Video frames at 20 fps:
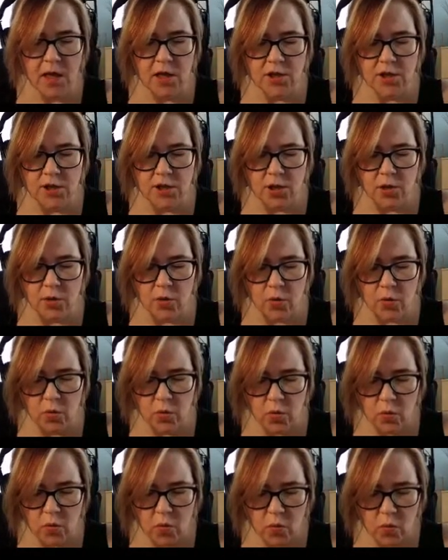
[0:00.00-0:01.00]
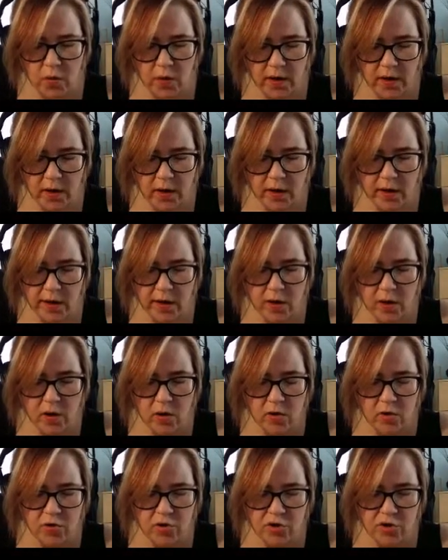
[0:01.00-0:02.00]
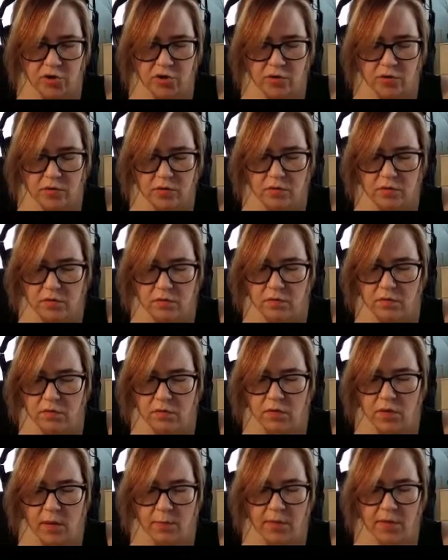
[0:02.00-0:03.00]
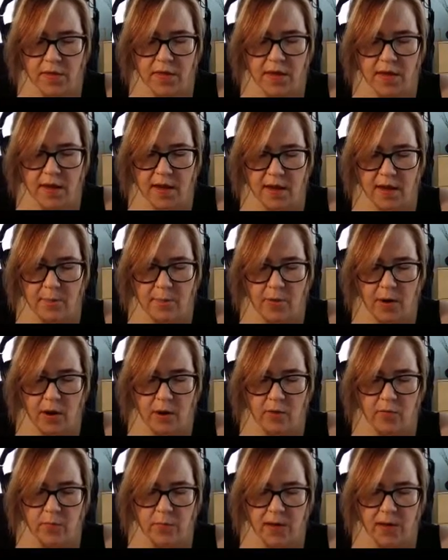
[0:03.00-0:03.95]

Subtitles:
So when I'm thinking about,